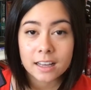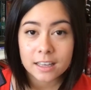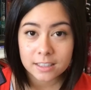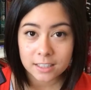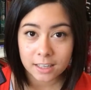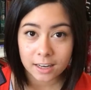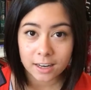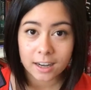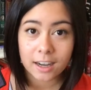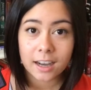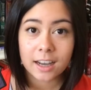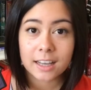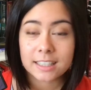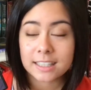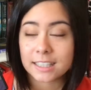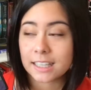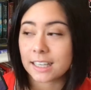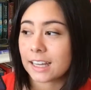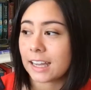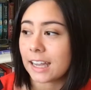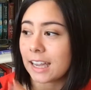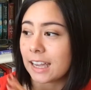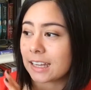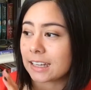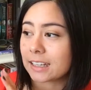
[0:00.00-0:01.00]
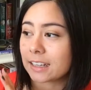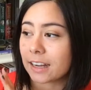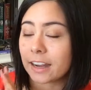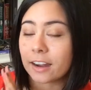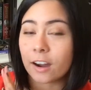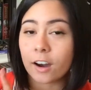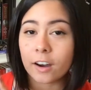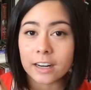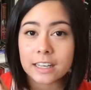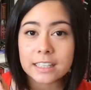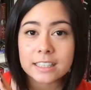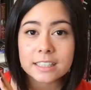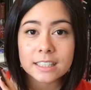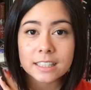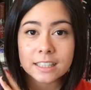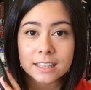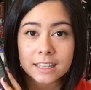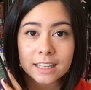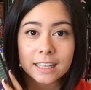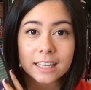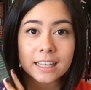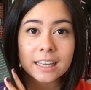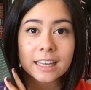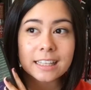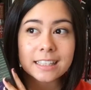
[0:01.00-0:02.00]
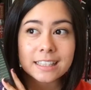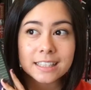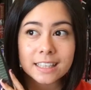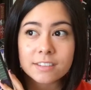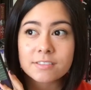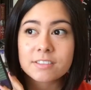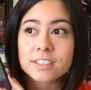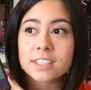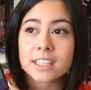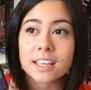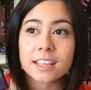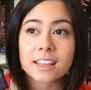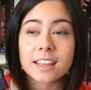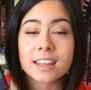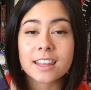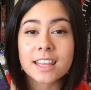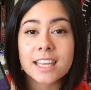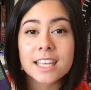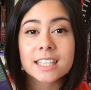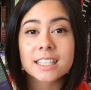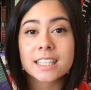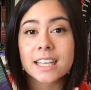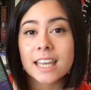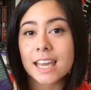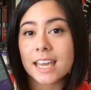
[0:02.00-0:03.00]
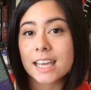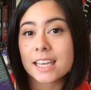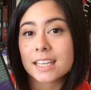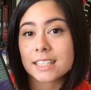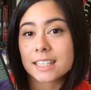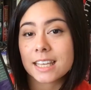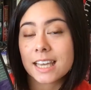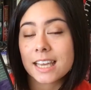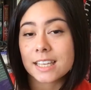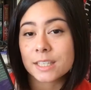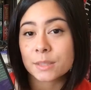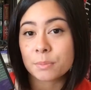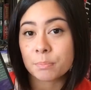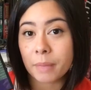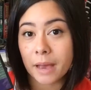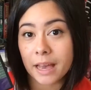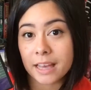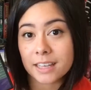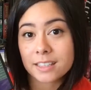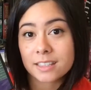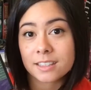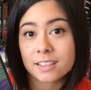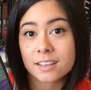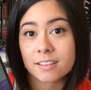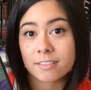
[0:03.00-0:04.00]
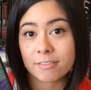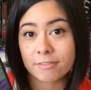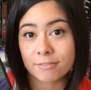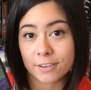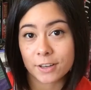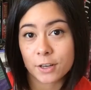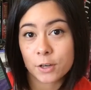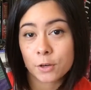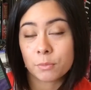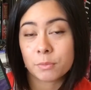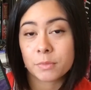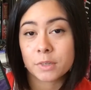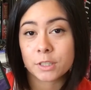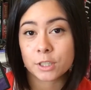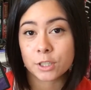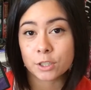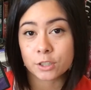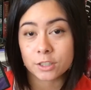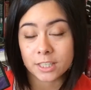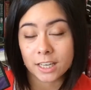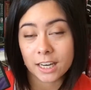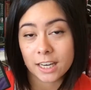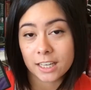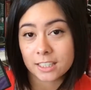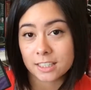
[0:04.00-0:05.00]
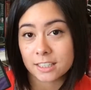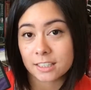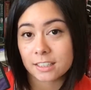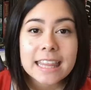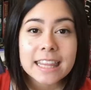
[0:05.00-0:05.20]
Takahata and I honestly think it's safe to say that this is his best film to date.